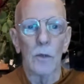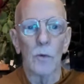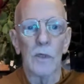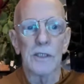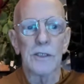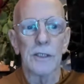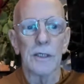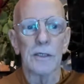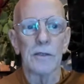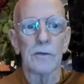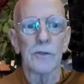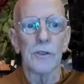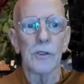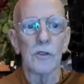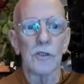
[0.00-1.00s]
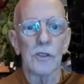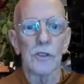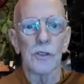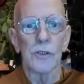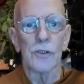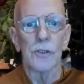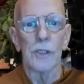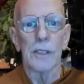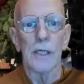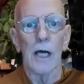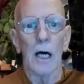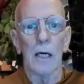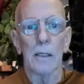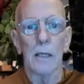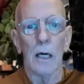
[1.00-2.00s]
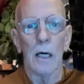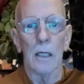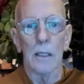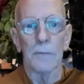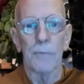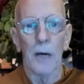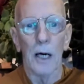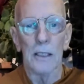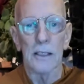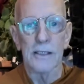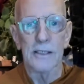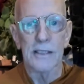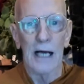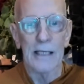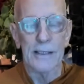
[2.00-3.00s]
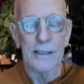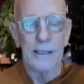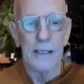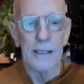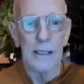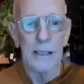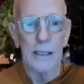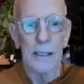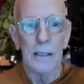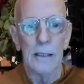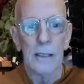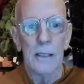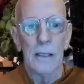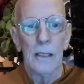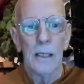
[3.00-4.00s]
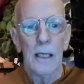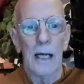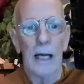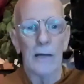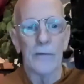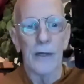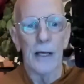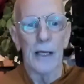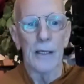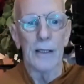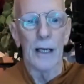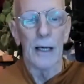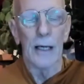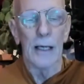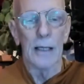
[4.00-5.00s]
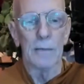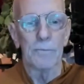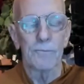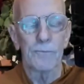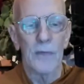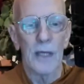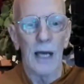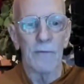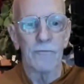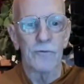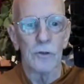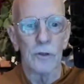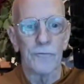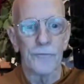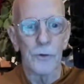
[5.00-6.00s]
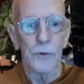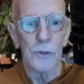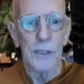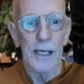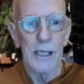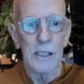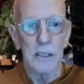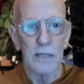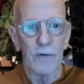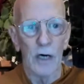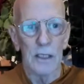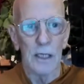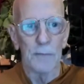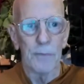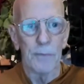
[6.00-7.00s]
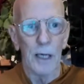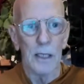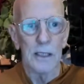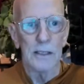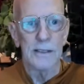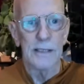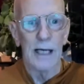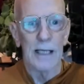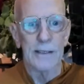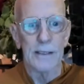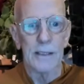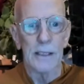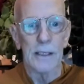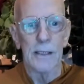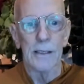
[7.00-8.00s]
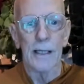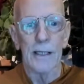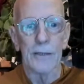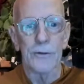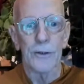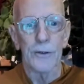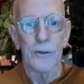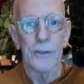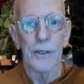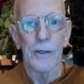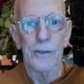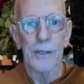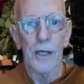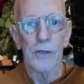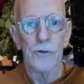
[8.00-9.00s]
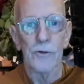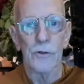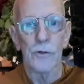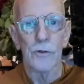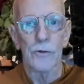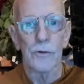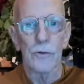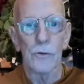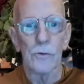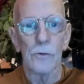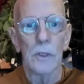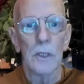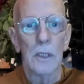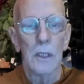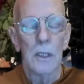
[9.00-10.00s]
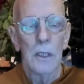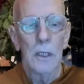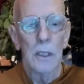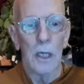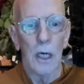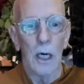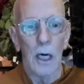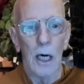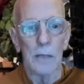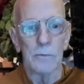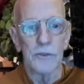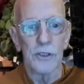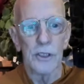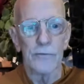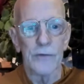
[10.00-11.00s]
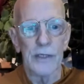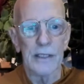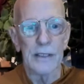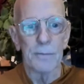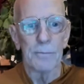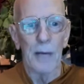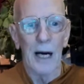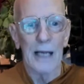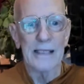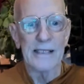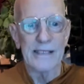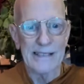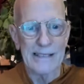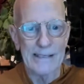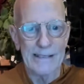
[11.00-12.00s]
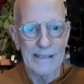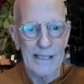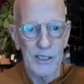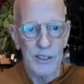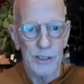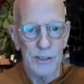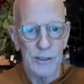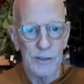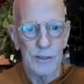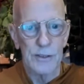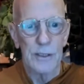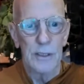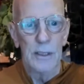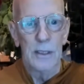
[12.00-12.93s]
which uses the Anapanasati, and then after a few days of Anapanasati, they turn their attention to observing the body sensations